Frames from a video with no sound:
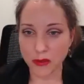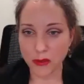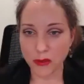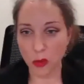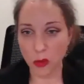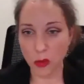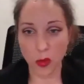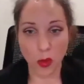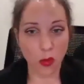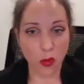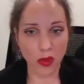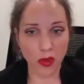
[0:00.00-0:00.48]

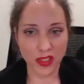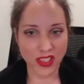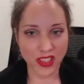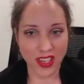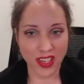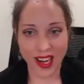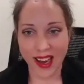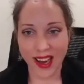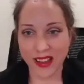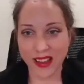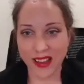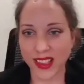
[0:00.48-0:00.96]
former wheelchair
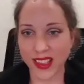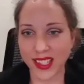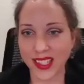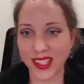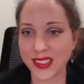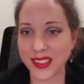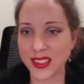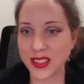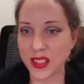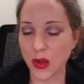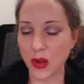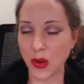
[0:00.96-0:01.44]

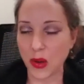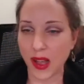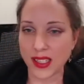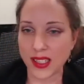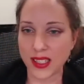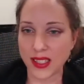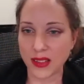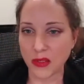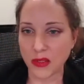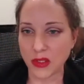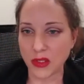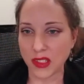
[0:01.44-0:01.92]
athlete, so I
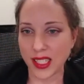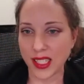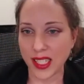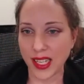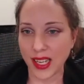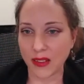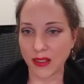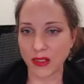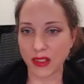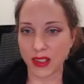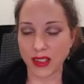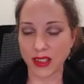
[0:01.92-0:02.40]
definitely
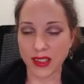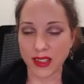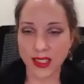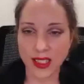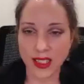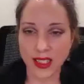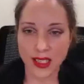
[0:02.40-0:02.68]
have a